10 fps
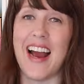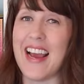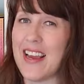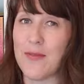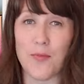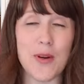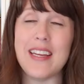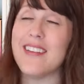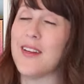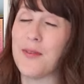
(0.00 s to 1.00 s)
I
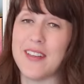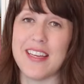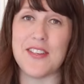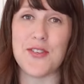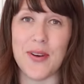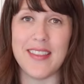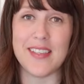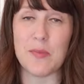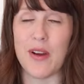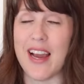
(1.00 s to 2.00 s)
really, really enjoyed
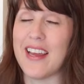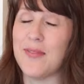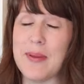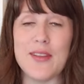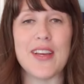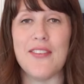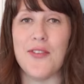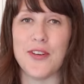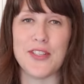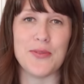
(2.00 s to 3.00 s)
this book. I have been looking
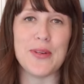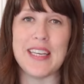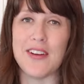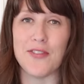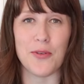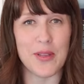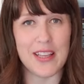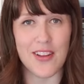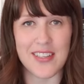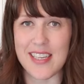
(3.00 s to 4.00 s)
forward to reading it for a really
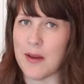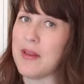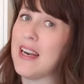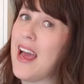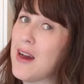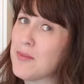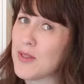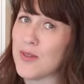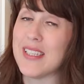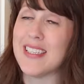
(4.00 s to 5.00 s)
long time and it
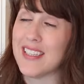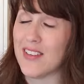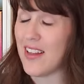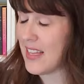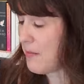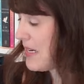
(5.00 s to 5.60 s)
absolutely did not let